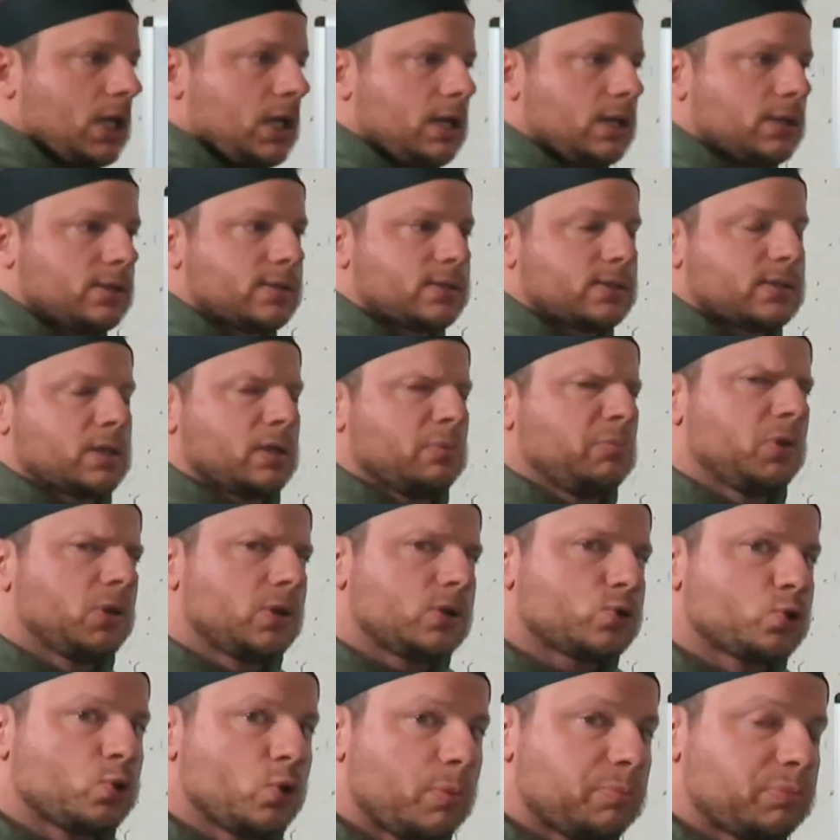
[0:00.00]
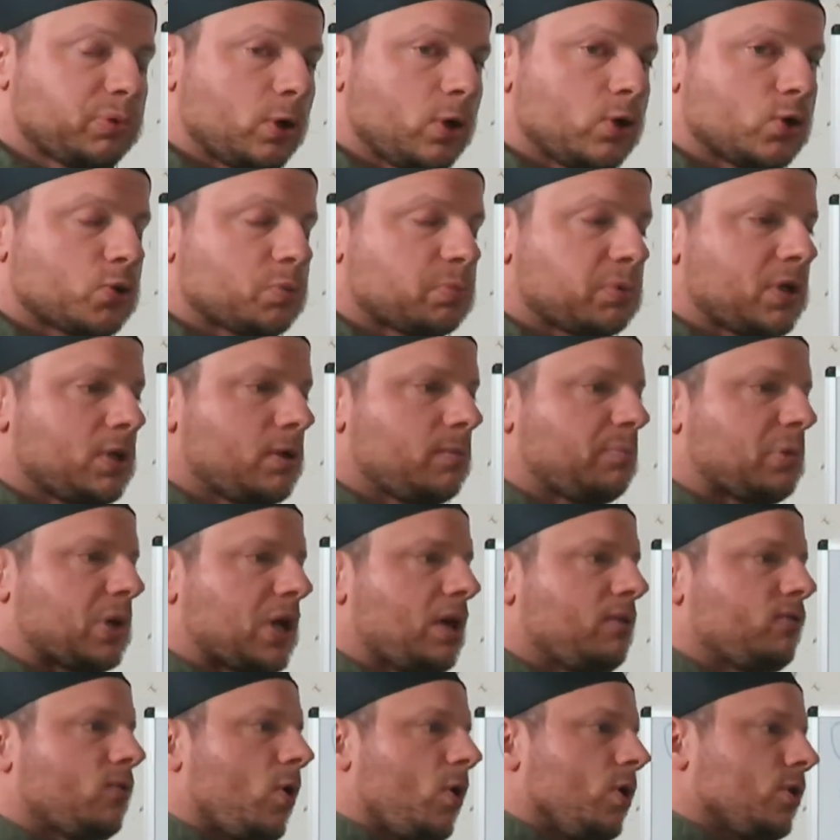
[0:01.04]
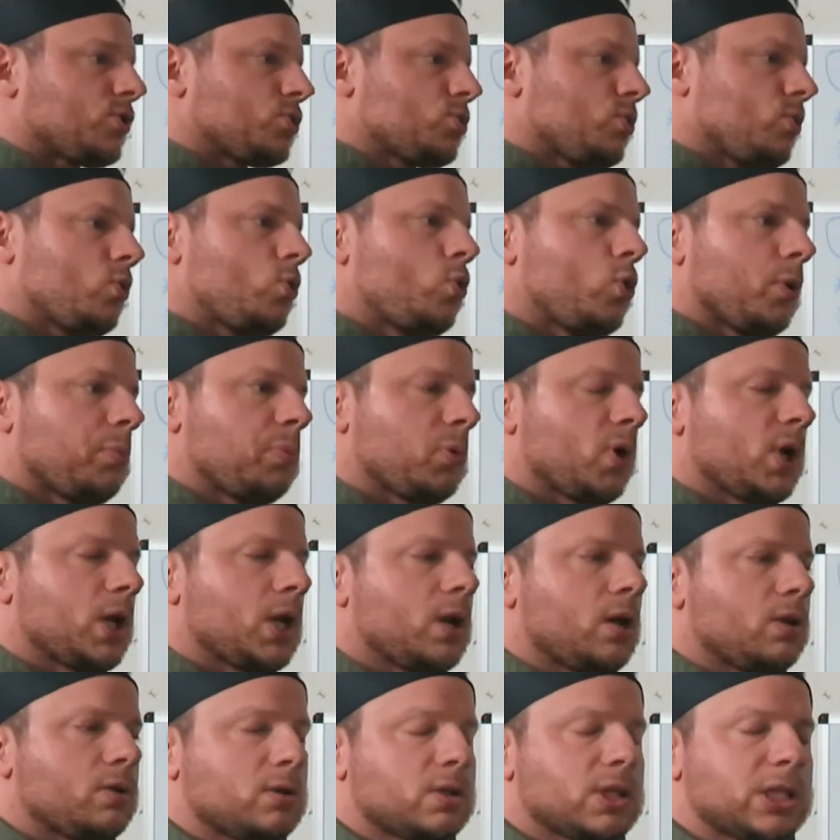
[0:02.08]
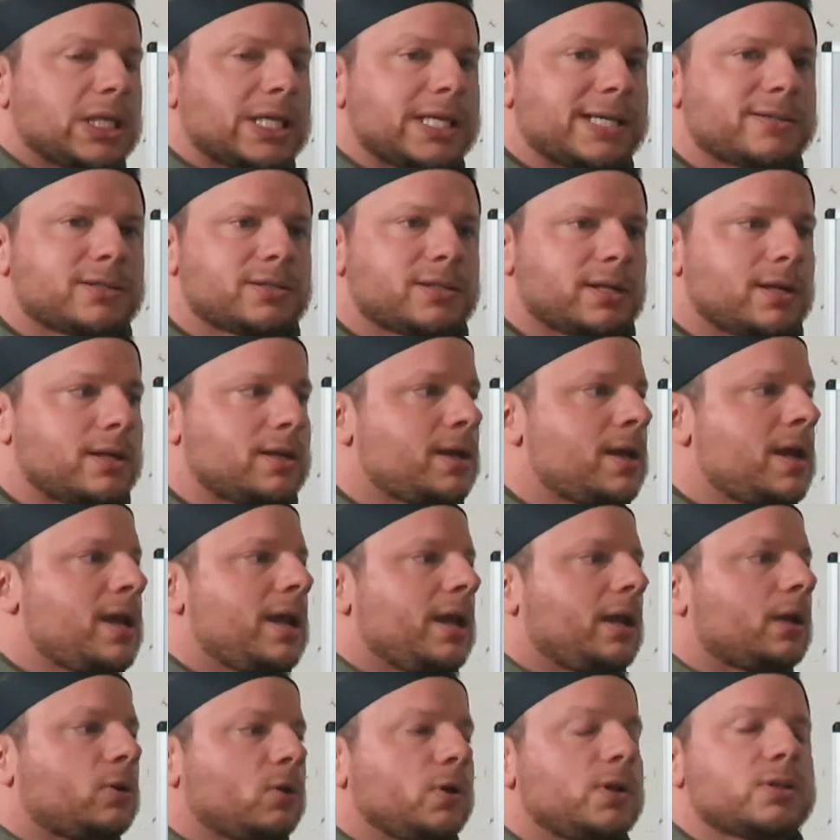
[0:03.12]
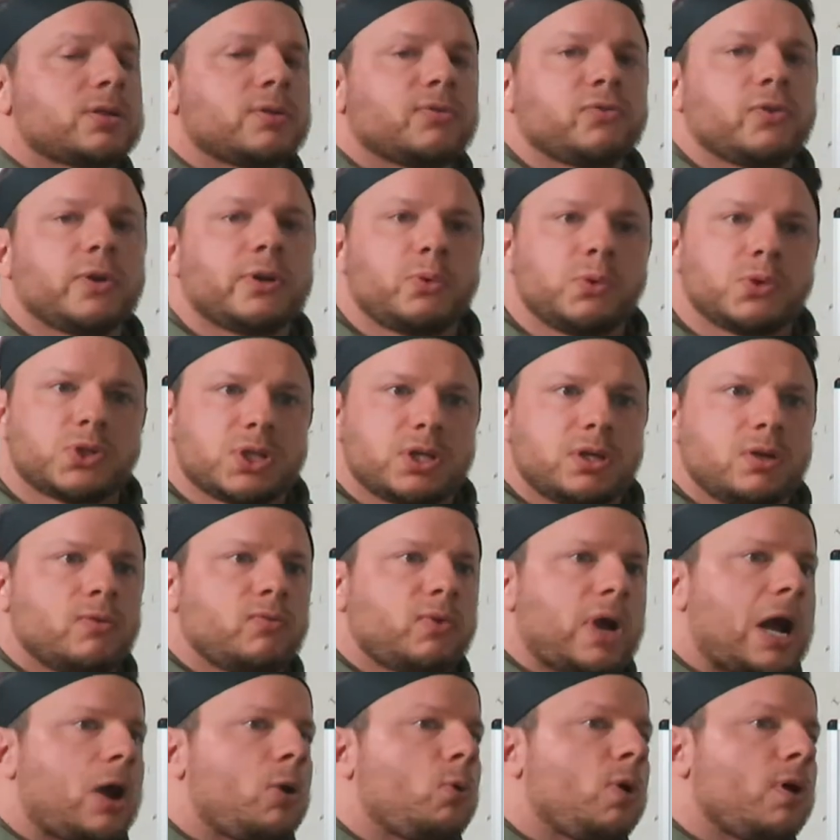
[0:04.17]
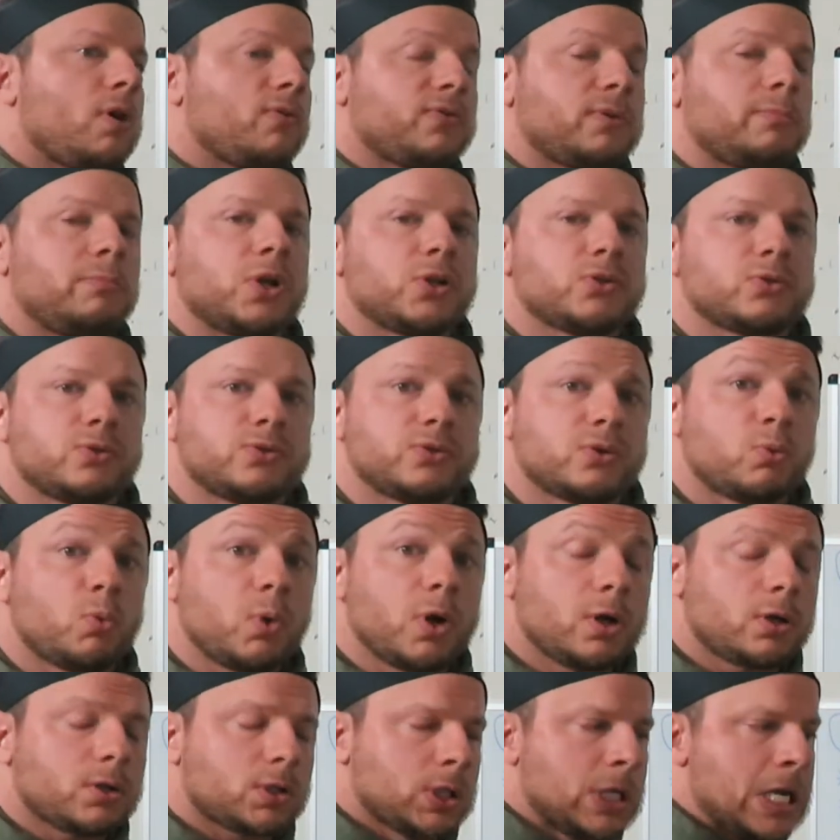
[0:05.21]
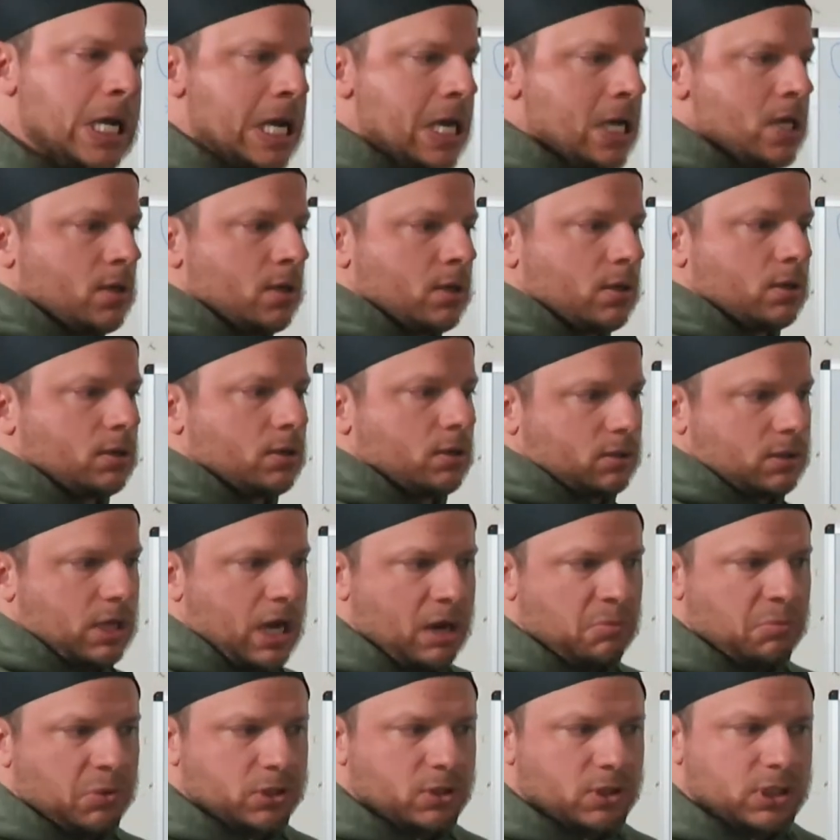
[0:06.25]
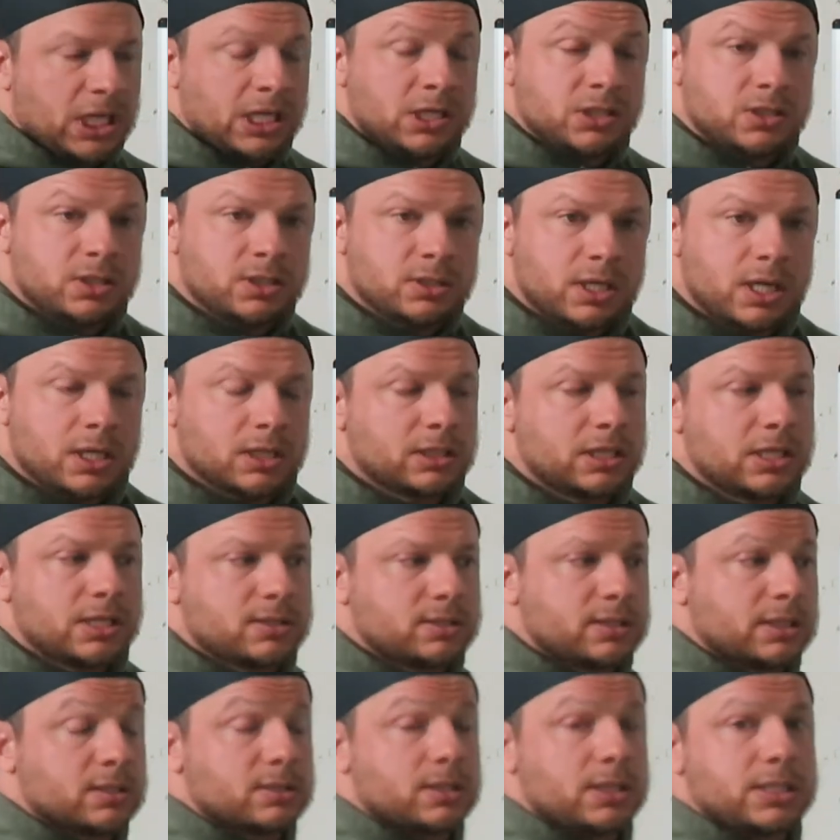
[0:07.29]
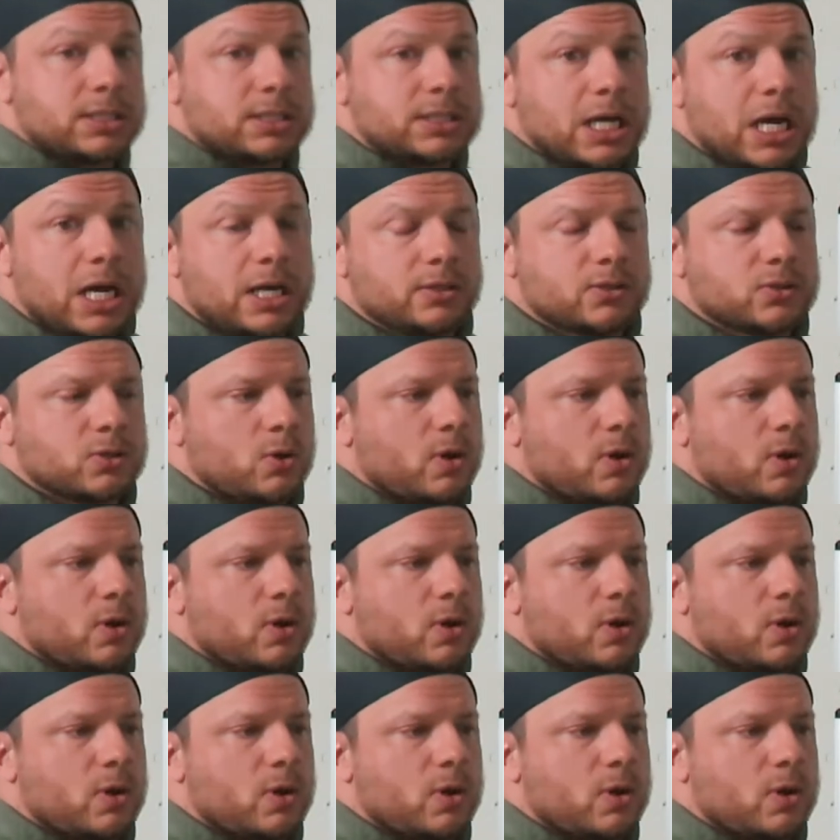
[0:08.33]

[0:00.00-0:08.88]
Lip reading: is similar to a bro split, but I've also incorporated other things to increase the frequency of how often muscles are worked, time under tension techniques, things like that.